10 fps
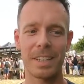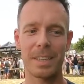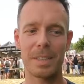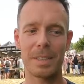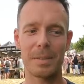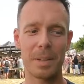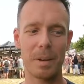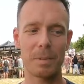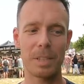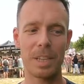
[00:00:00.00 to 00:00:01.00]
uh,
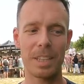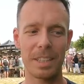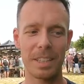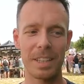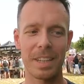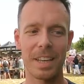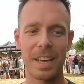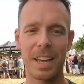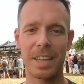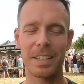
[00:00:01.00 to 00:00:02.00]
I would say
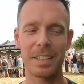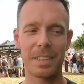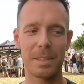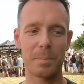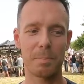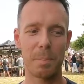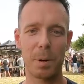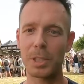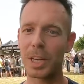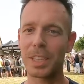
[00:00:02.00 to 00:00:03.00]
uh,
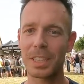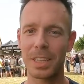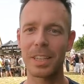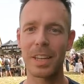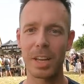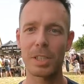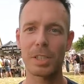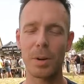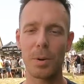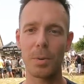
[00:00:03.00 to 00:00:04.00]
project.
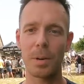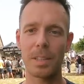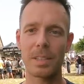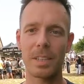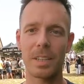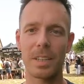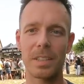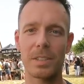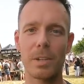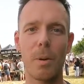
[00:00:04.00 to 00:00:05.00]
So it's
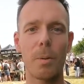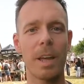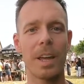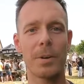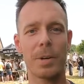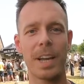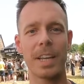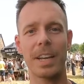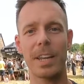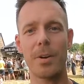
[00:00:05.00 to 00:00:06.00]
slowly and
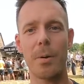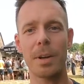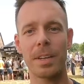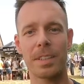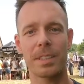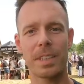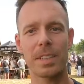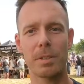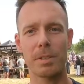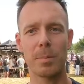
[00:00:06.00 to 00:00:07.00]
organically growing.
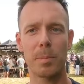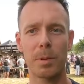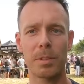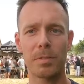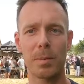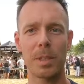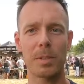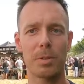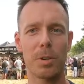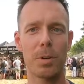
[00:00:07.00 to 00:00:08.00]
That's also important for me
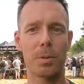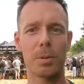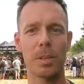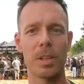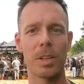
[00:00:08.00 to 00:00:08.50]
to grow